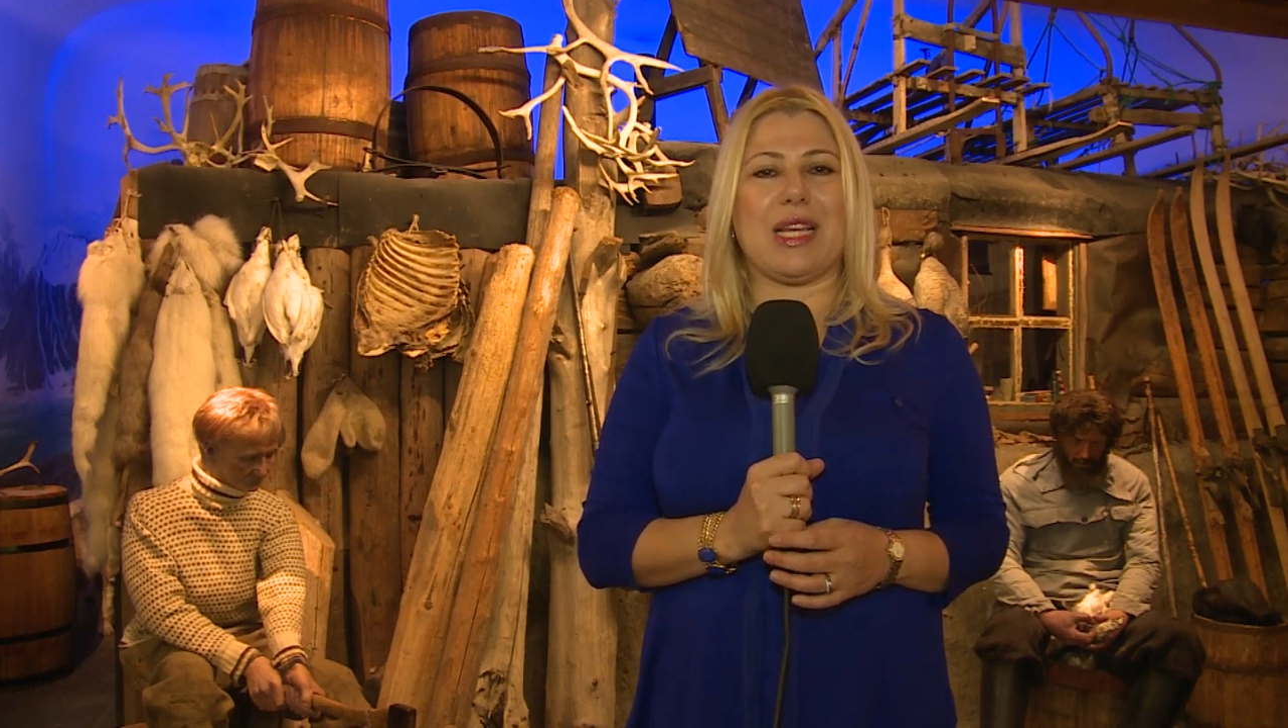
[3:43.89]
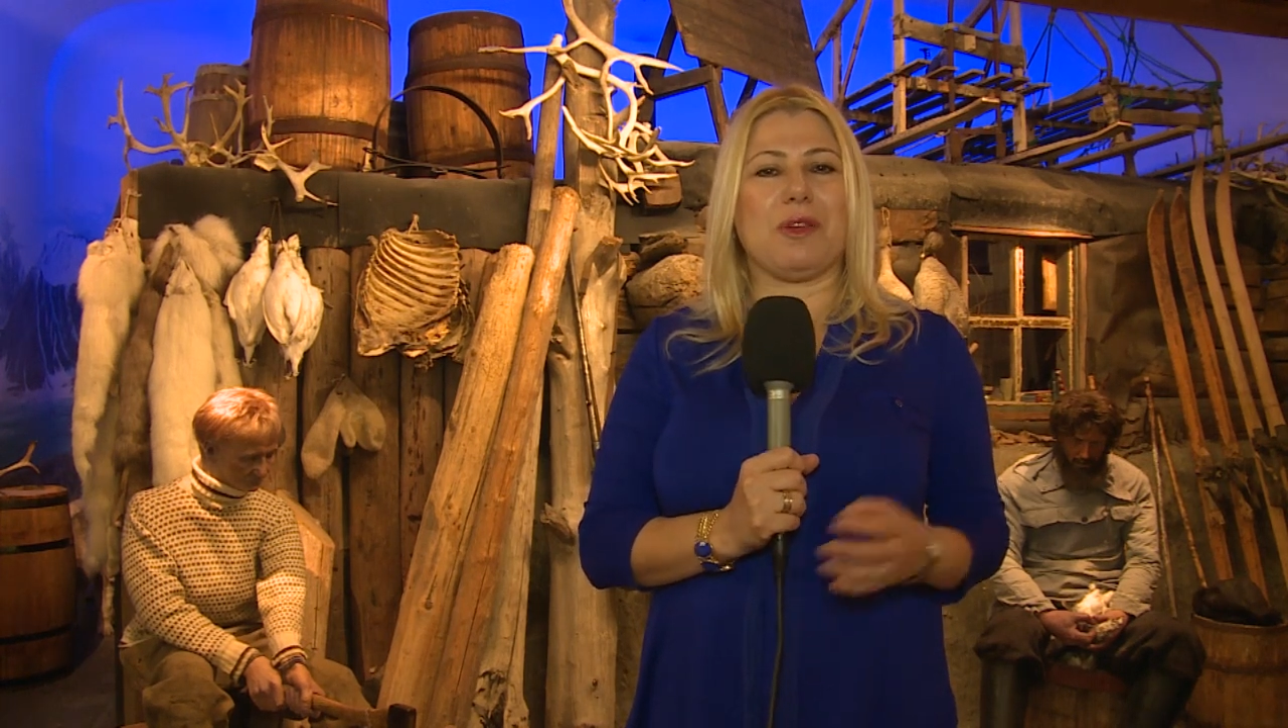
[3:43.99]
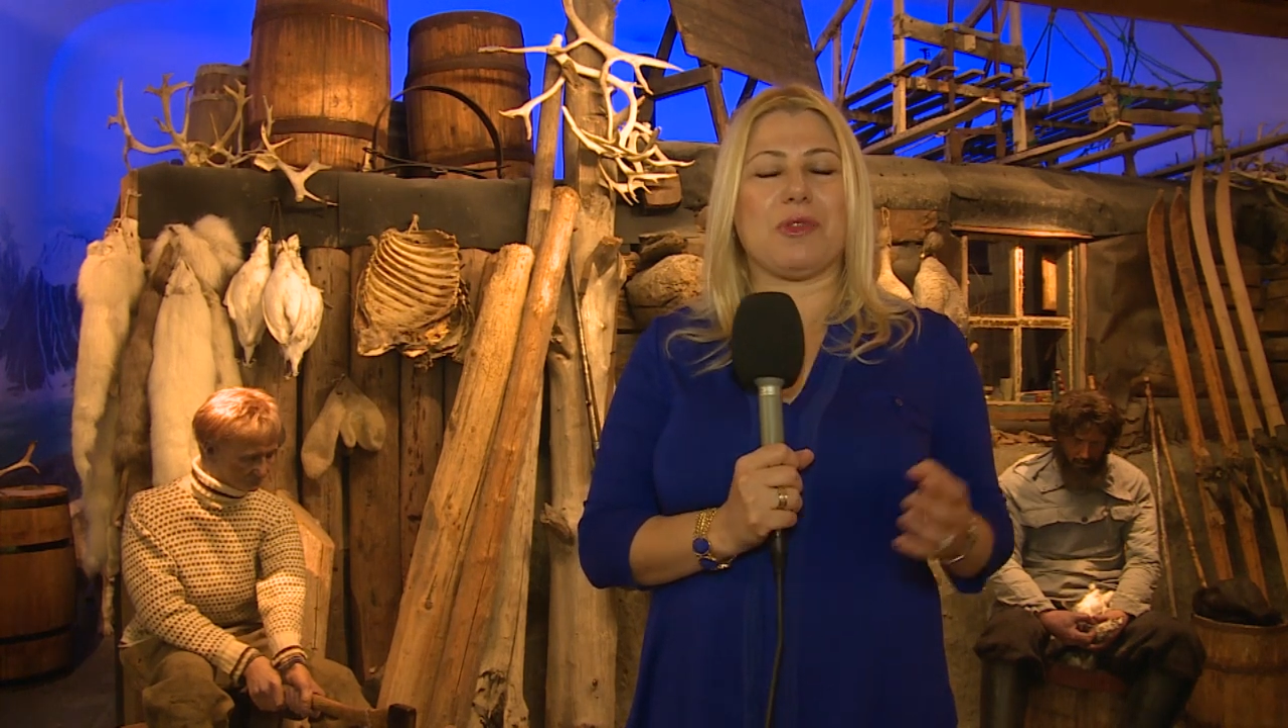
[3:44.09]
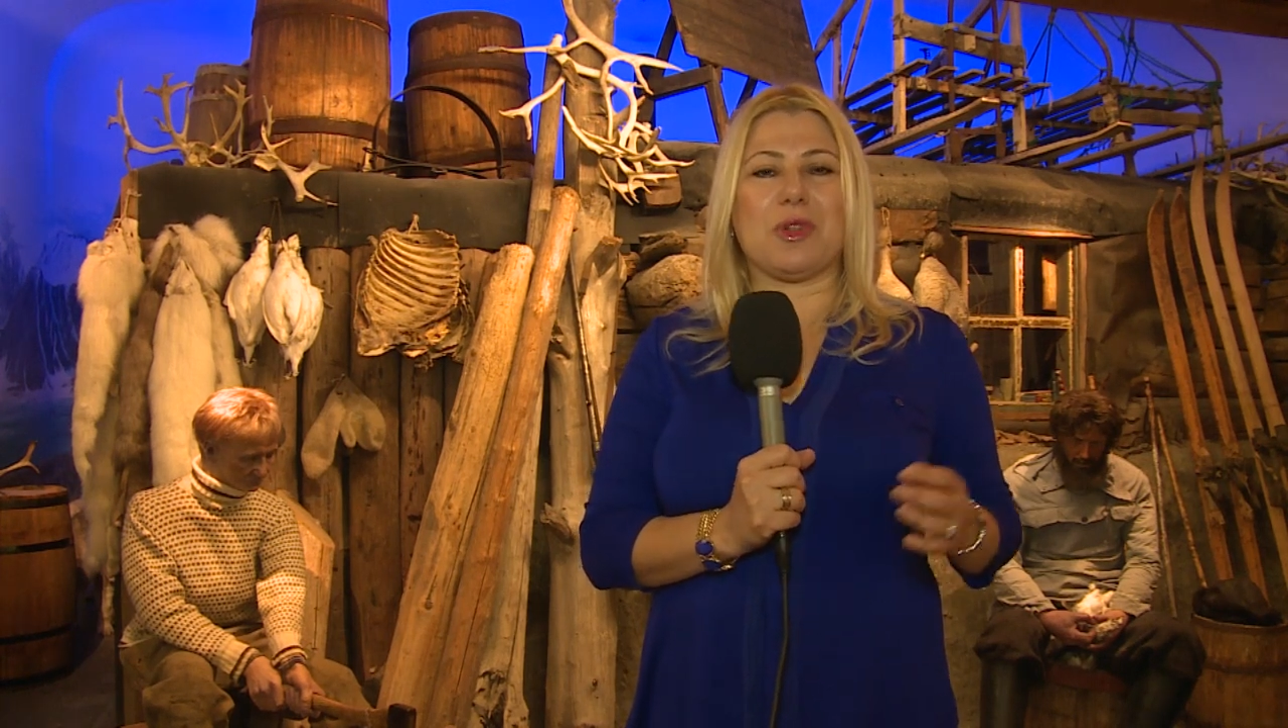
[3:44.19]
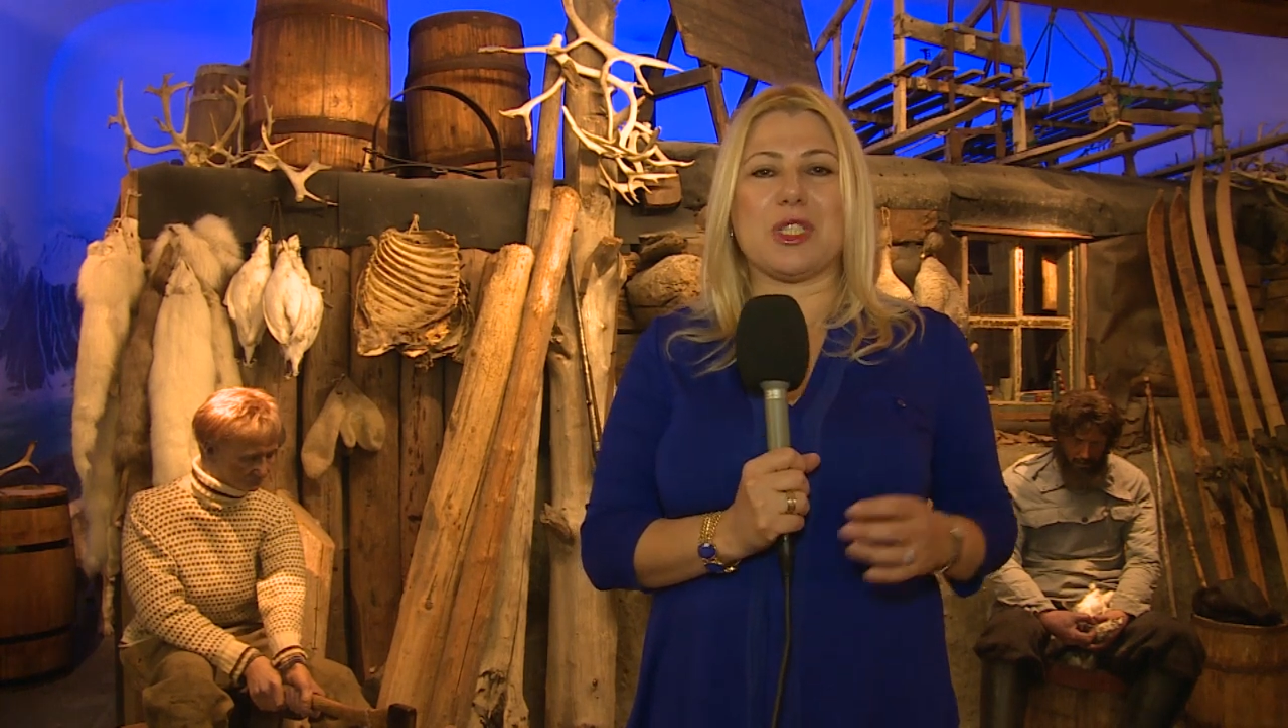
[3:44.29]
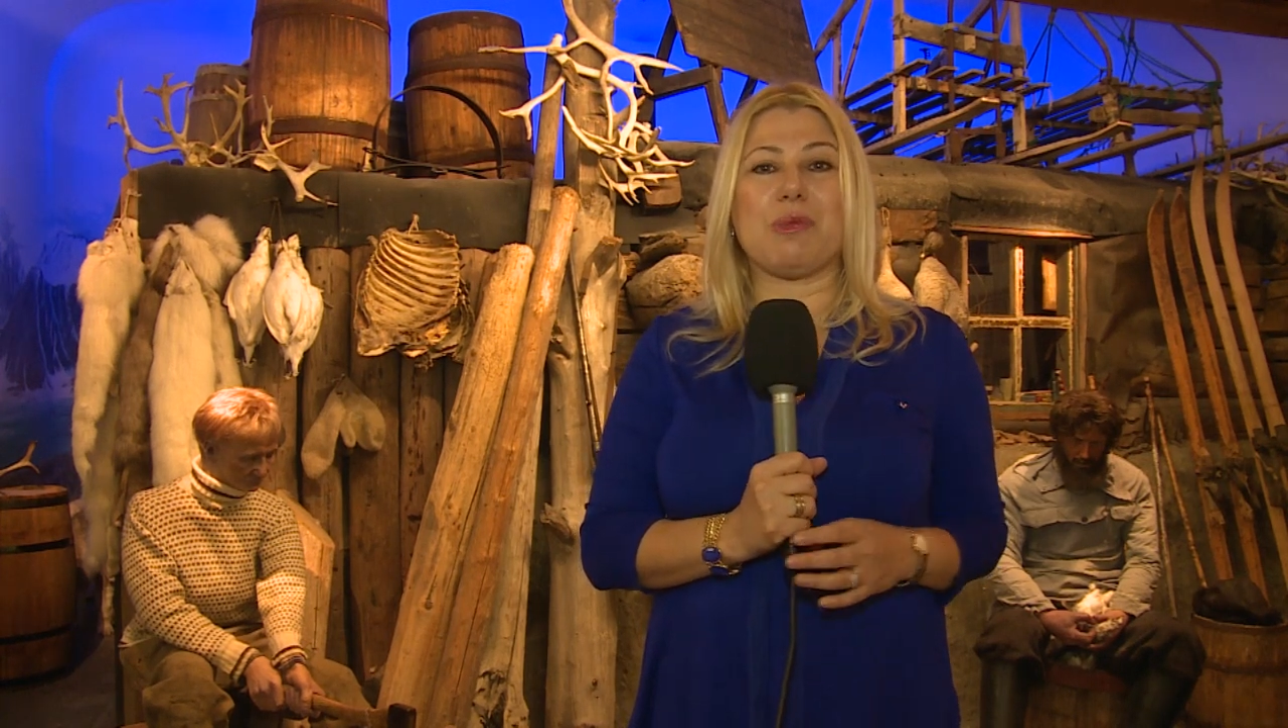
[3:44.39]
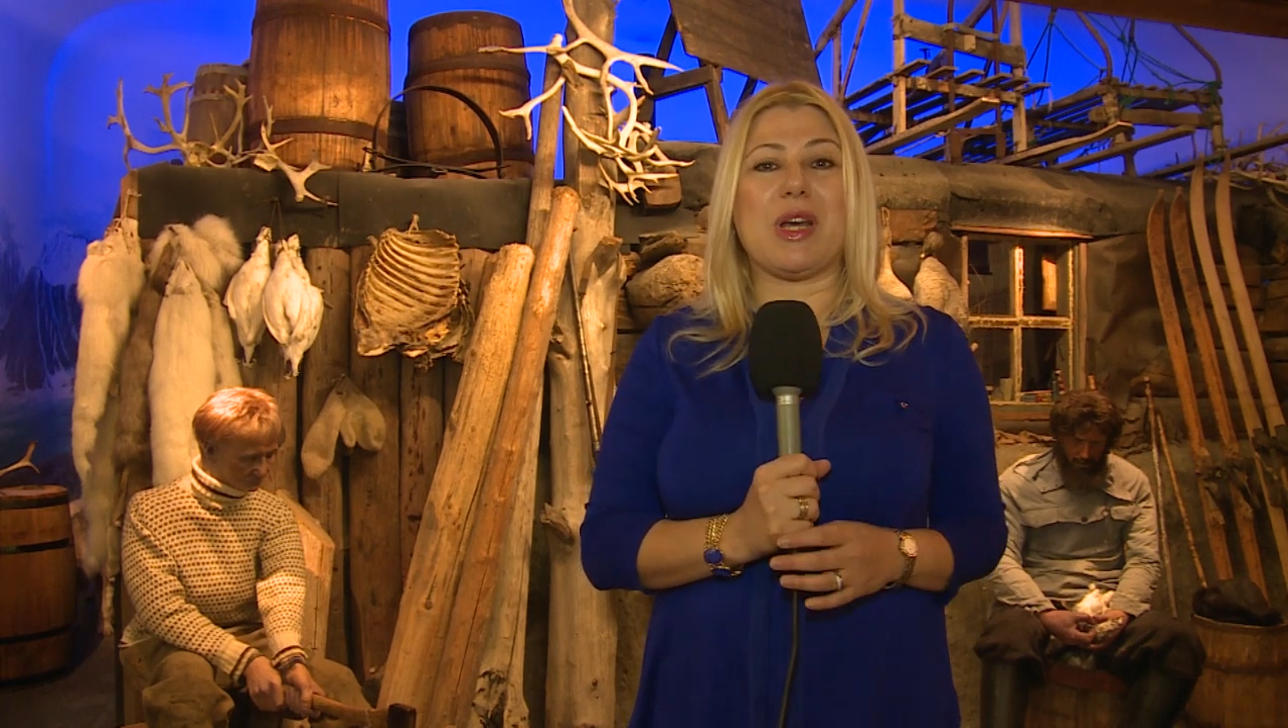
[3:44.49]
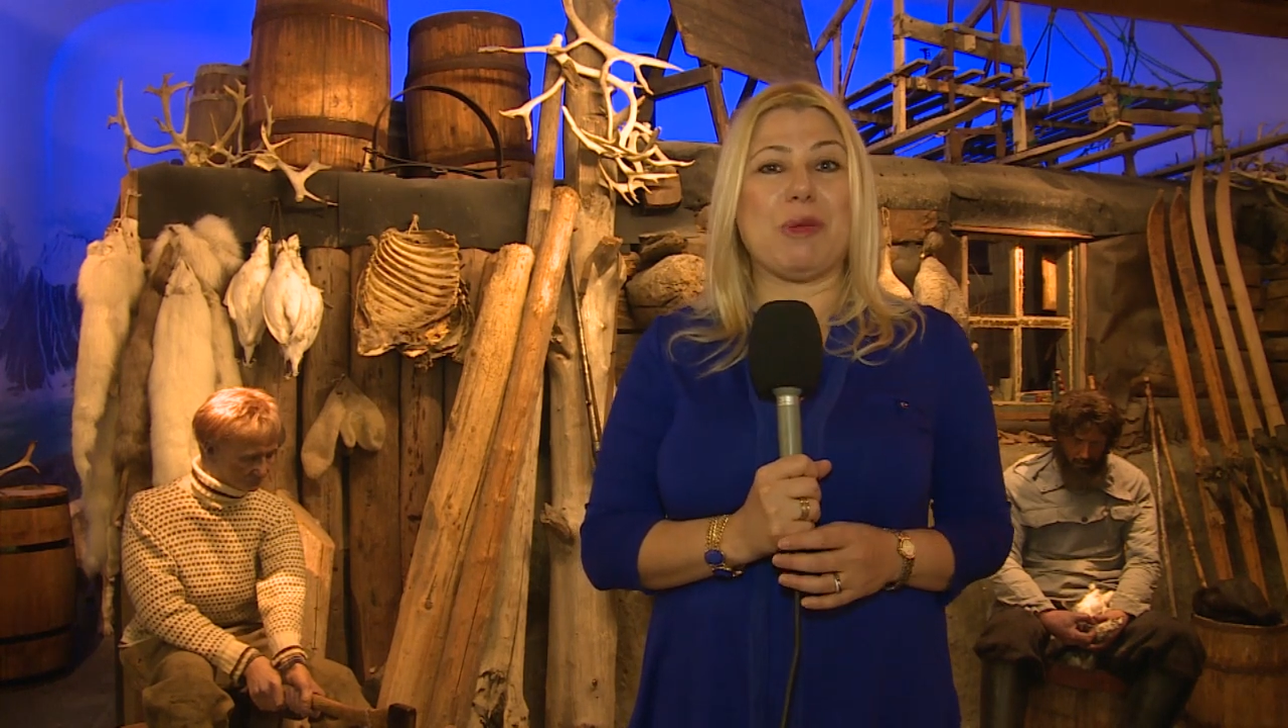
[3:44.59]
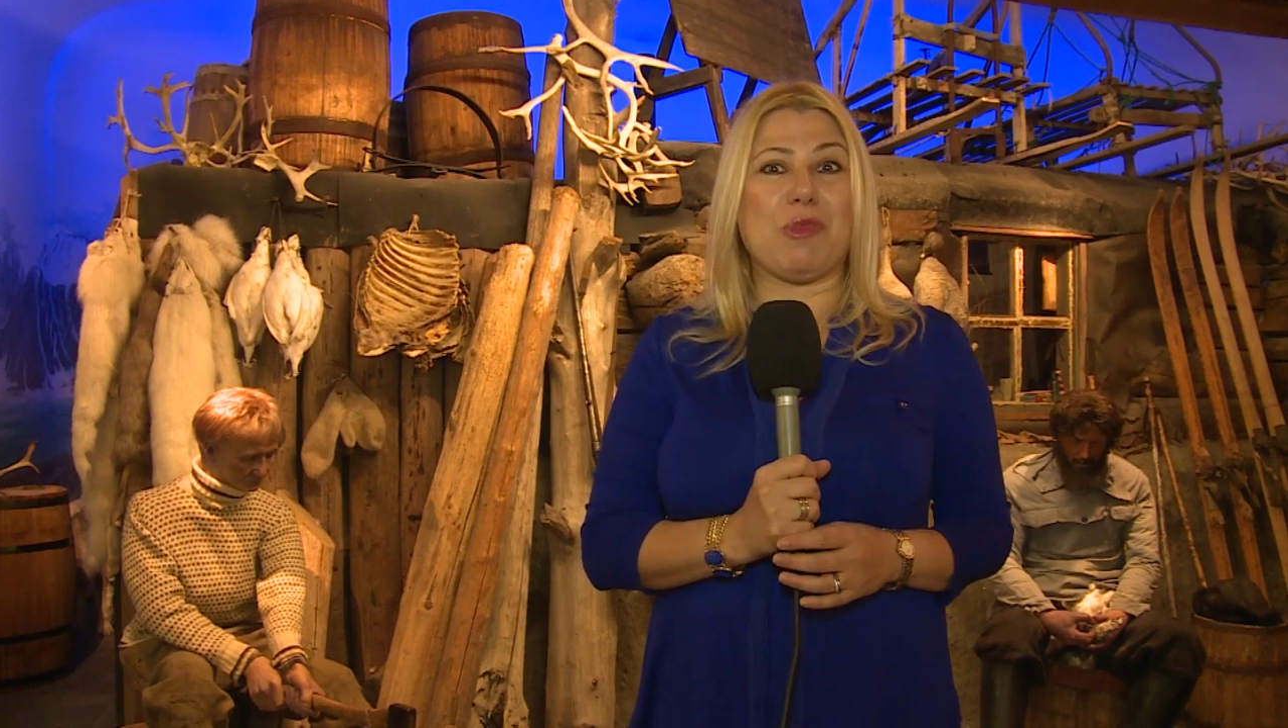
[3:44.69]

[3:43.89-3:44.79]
and of course many